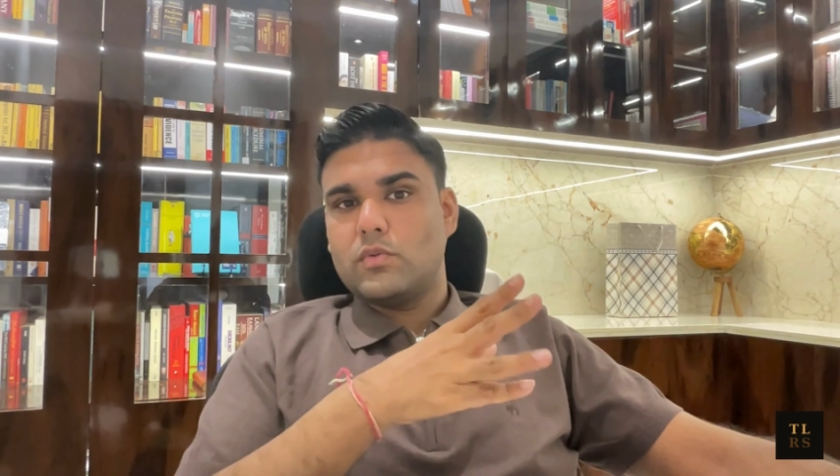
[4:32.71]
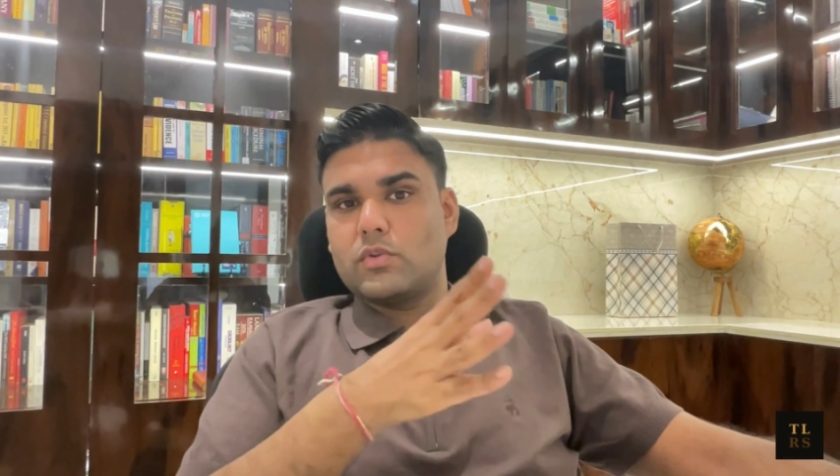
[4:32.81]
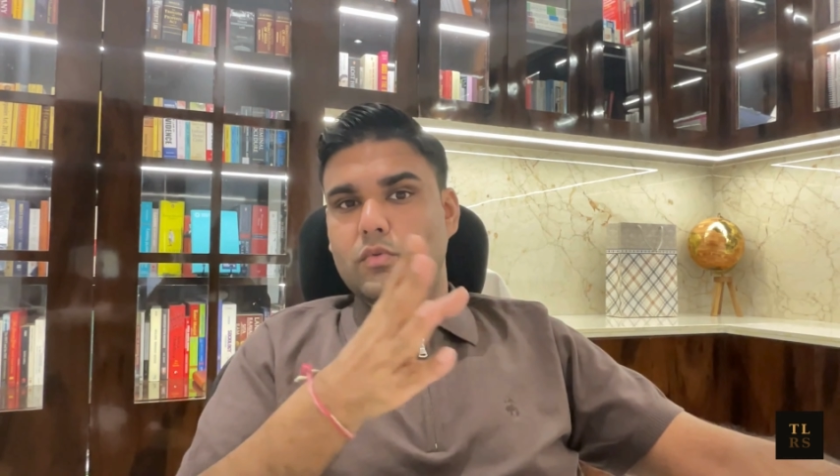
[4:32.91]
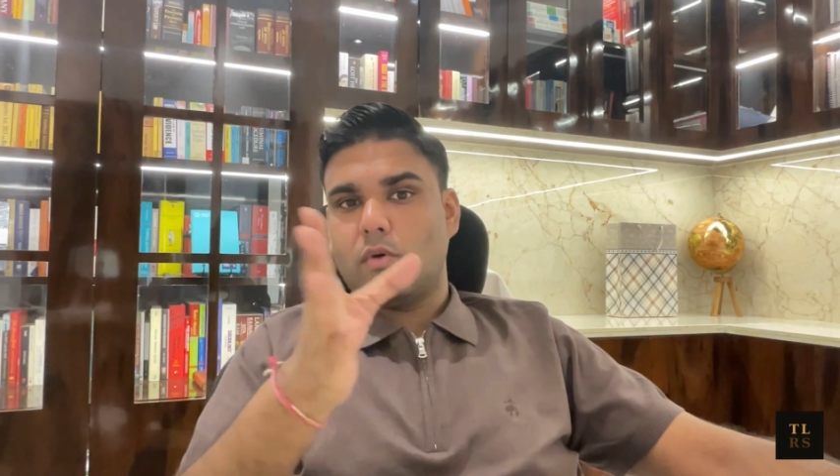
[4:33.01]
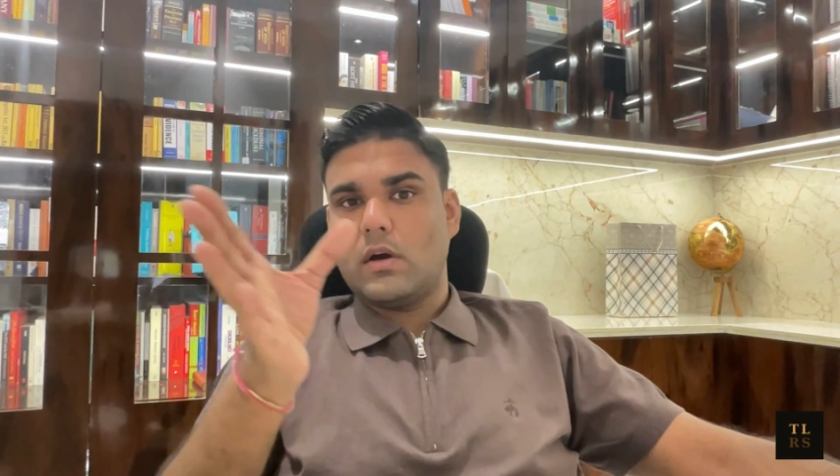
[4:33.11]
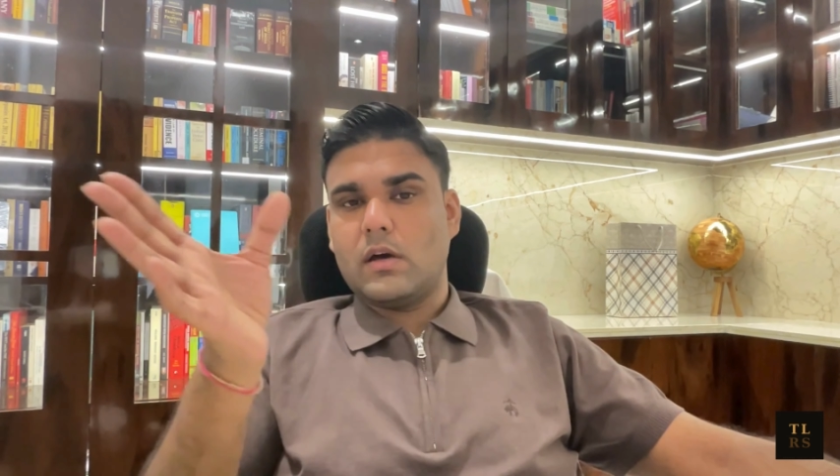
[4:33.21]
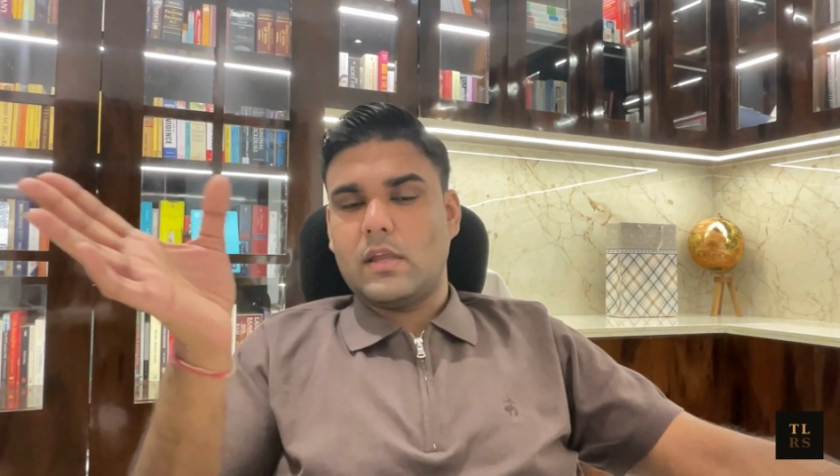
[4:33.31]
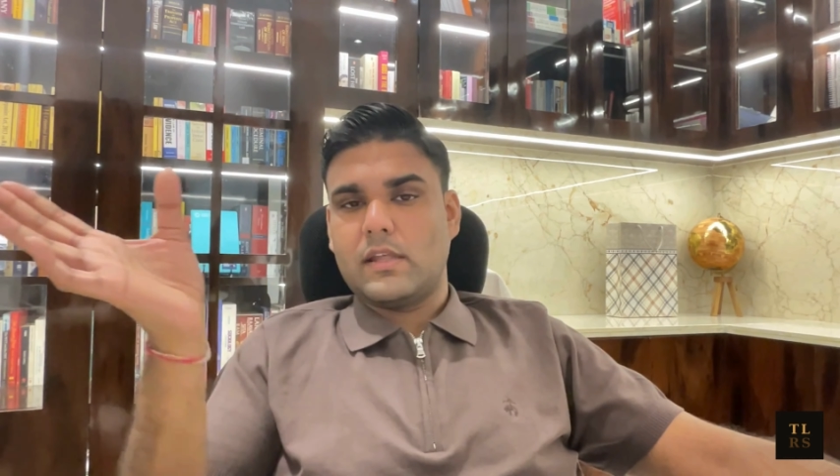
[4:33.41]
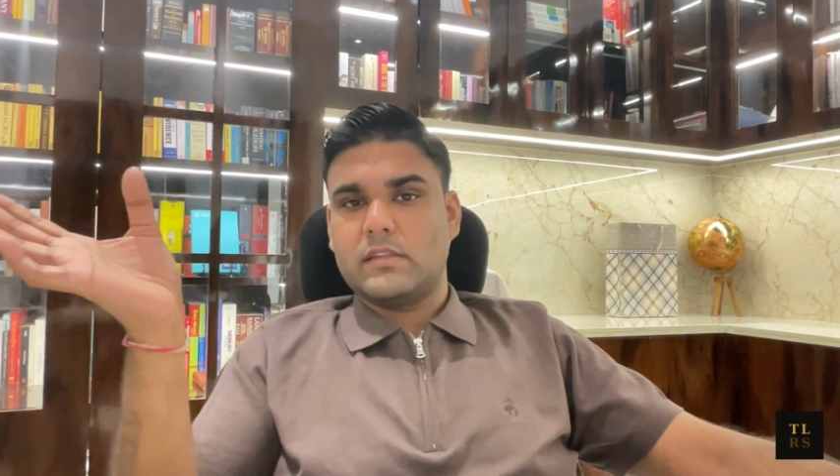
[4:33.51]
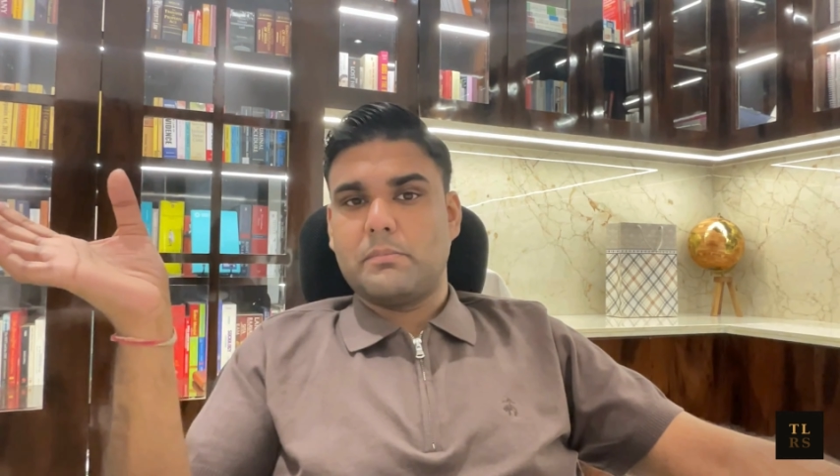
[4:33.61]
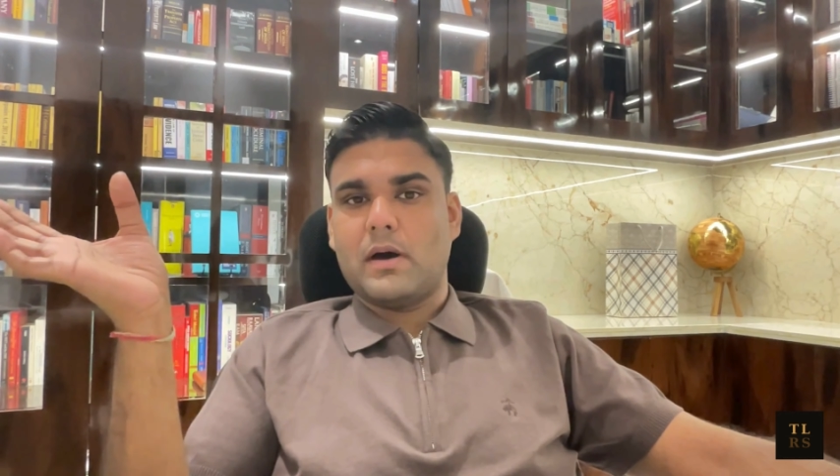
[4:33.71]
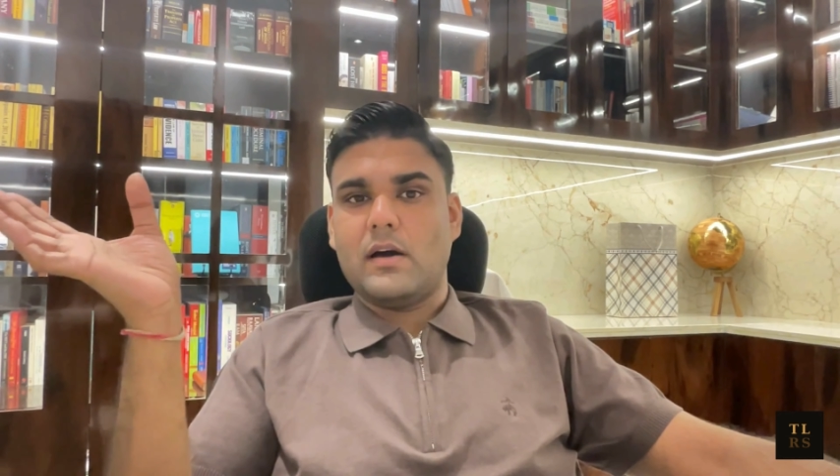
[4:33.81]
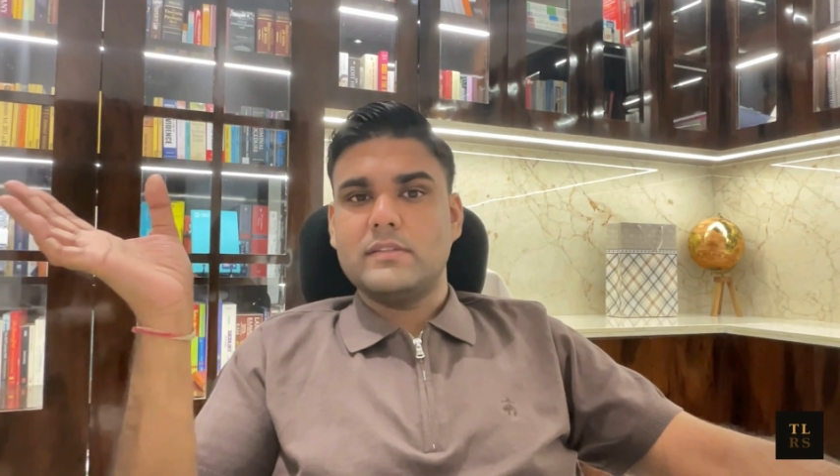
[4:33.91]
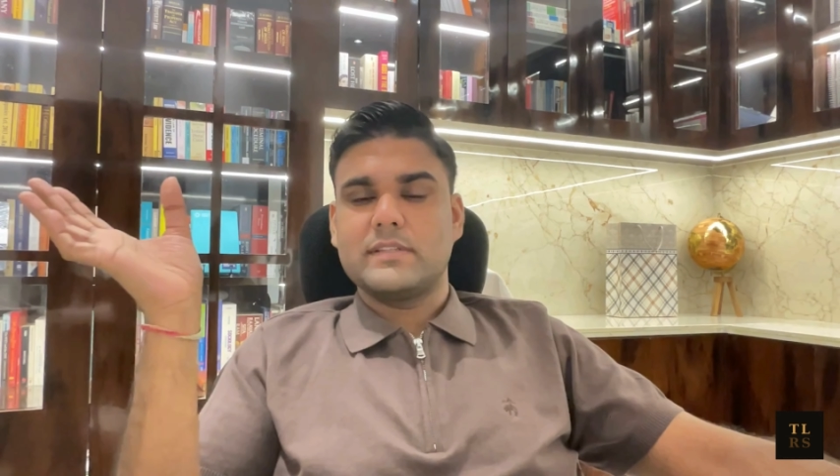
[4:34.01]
through another path,